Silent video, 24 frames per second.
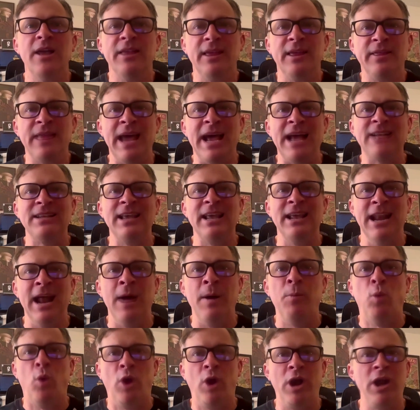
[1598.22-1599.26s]
And
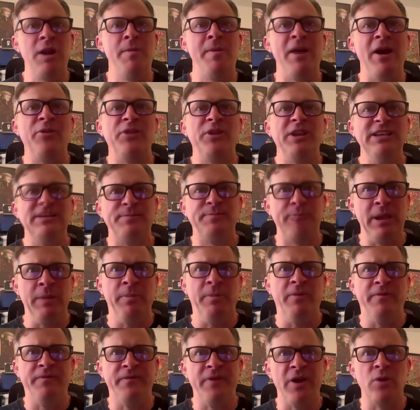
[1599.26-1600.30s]
I'm worried about these people,
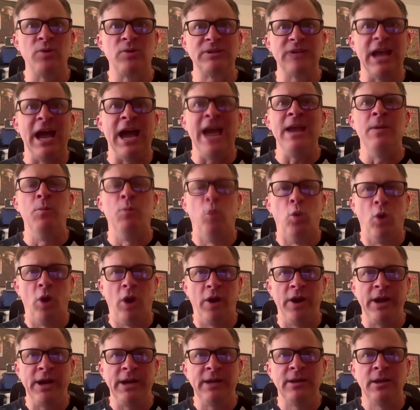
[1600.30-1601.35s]
folks. I am
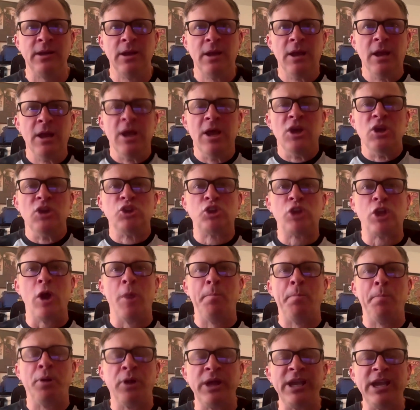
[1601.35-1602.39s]
worried. So
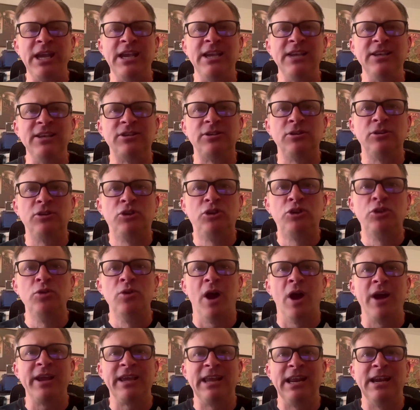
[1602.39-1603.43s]
please do
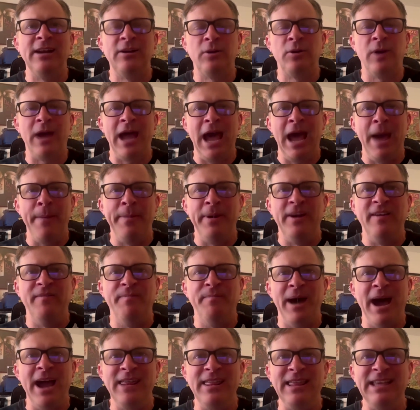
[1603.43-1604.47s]
not get into a habit of
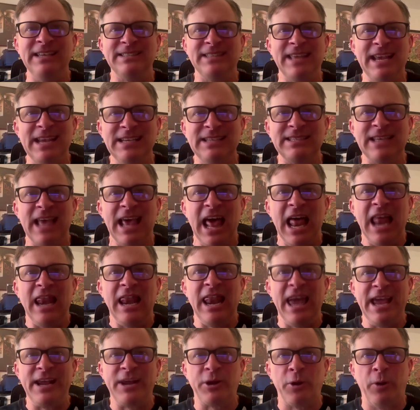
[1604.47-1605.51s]
buying these things
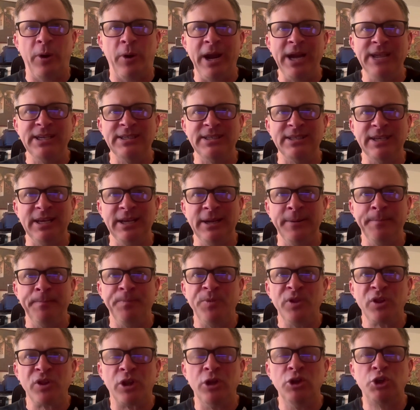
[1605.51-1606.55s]
like crazy.
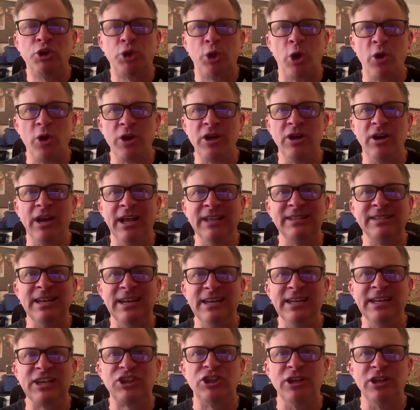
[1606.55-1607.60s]
It's an
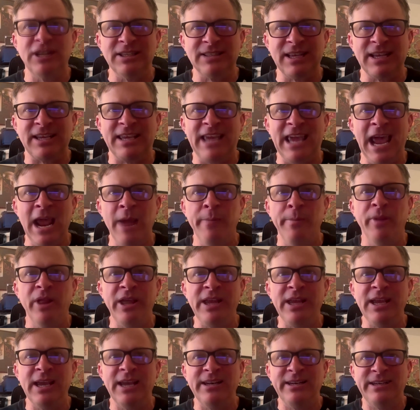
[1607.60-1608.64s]
addiction. It's a
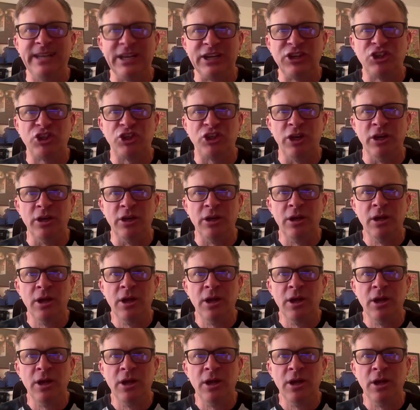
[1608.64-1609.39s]
gambling addiction.